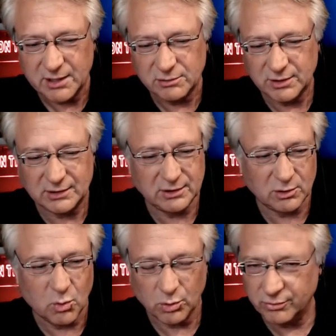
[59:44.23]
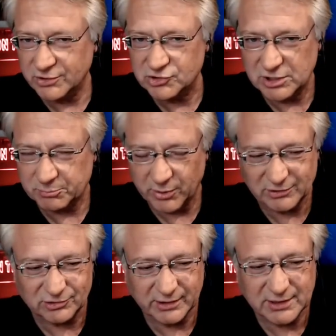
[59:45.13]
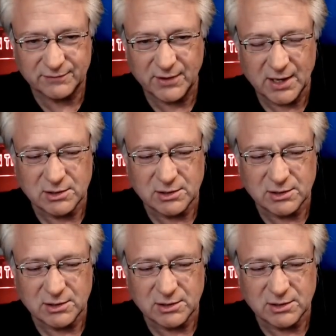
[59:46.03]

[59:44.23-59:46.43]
You can get a 1/4-inch tip ring sleeve.